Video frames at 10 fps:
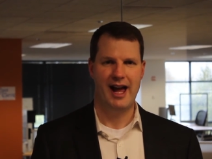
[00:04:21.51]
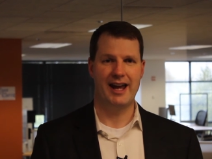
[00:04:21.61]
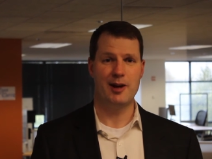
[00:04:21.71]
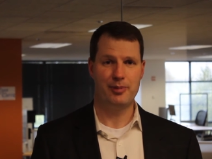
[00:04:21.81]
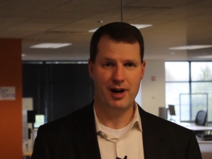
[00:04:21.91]

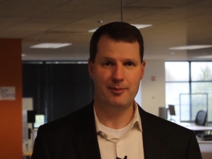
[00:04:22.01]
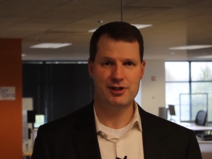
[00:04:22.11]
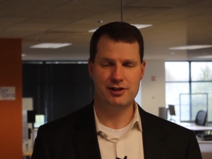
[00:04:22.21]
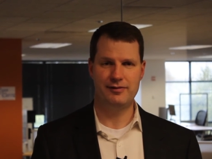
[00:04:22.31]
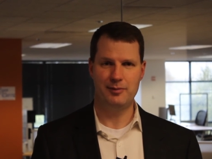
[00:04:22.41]
And I
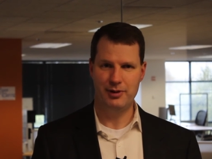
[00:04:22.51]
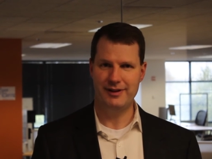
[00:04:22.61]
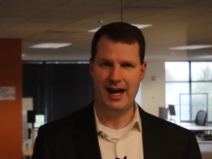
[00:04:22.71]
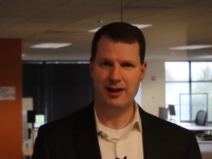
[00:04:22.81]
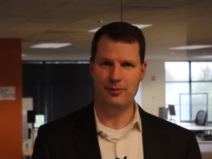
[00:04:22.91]
promise you, if you put
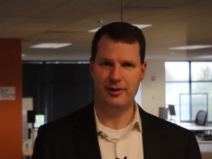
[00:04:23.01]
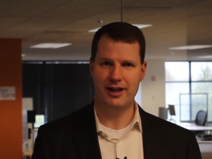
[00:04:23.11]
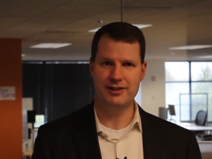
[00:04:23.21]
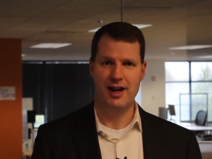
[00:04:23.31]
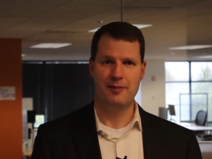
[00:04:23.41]
that in place,